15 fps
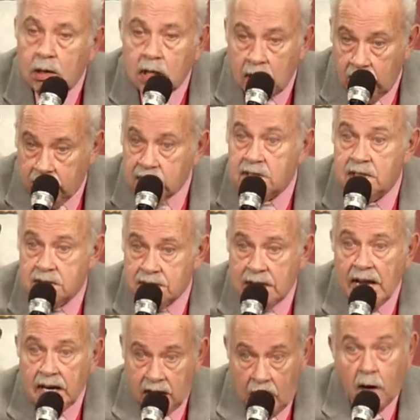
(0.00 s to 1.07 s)
Give us the
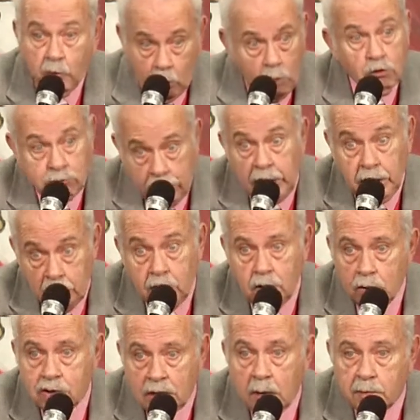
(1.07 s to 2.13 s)
Senate and we'll really do
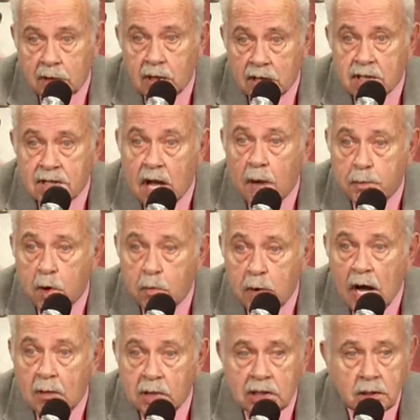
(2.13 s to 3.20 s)
something to stop
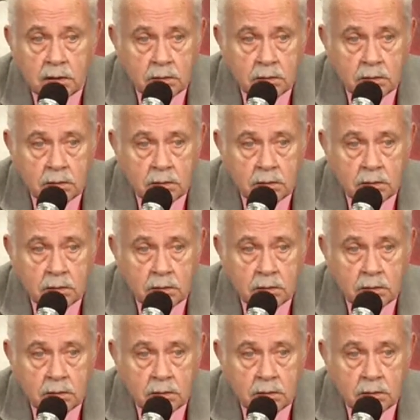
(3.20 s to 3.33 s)
Obama.